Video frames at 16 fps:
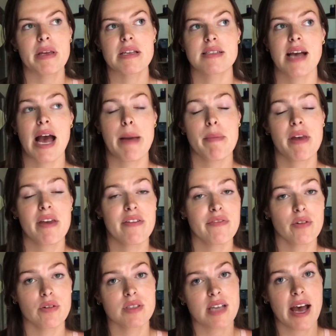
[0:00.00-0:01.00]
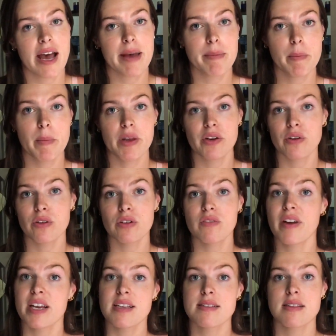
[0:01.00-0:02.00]
I'm a full-time medical
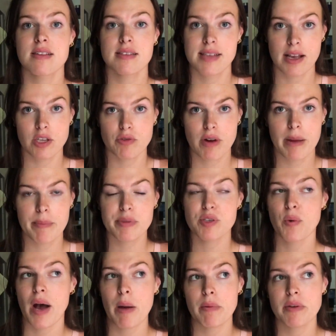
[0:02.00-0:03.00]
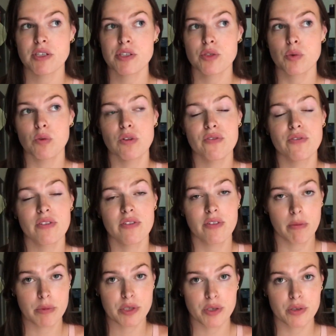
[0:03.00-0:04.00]
device sales rep. So I went to school for
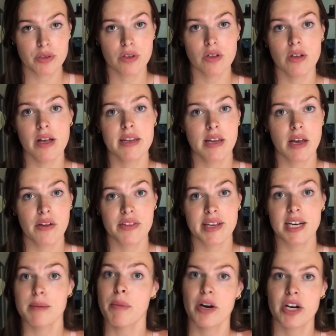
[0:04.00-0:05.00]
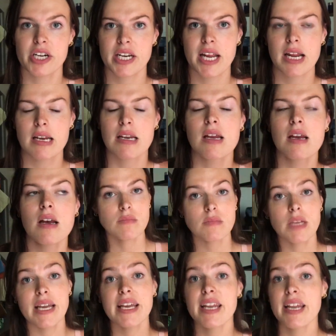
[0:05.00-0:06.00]
pharmaceutical and healthcare marketing.
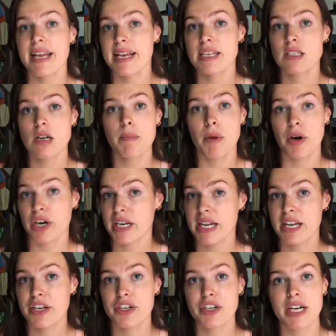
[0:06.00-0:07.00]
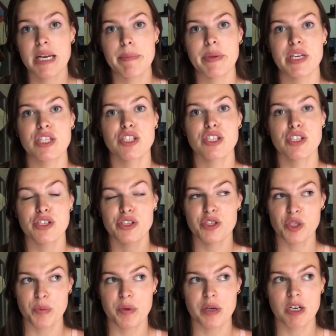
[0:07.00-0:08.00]
It is a marketing degree, but it's
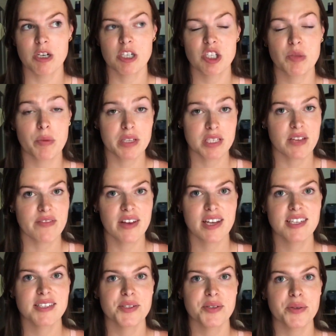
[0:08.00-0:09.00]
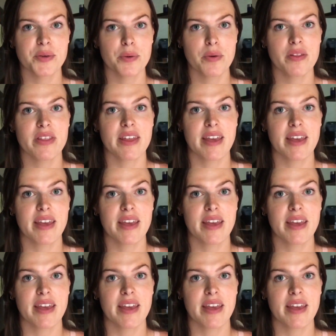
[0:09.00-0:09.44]
super specific to the